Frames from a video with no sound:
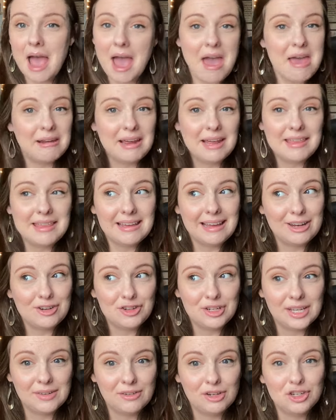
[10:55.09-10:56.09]
And I think I
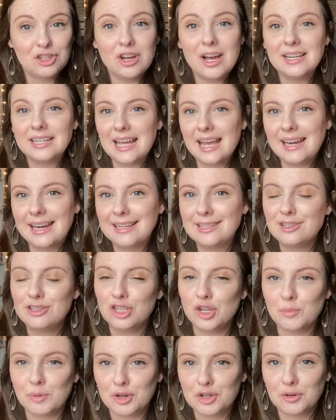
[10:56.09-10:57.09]
should give it a shot. And it's
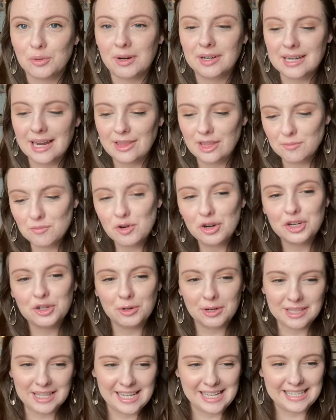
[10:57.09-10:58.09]
super short. And the more
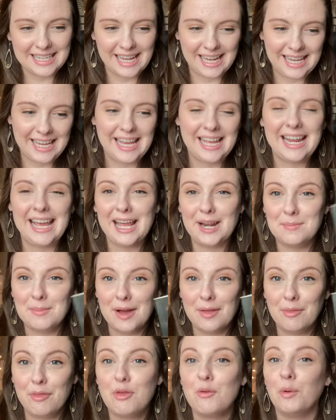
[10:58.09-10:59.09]
short things I can get in a
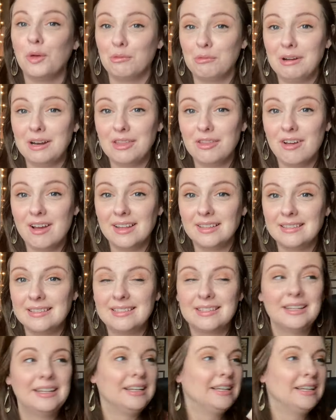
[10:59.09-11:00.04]
month with readathons,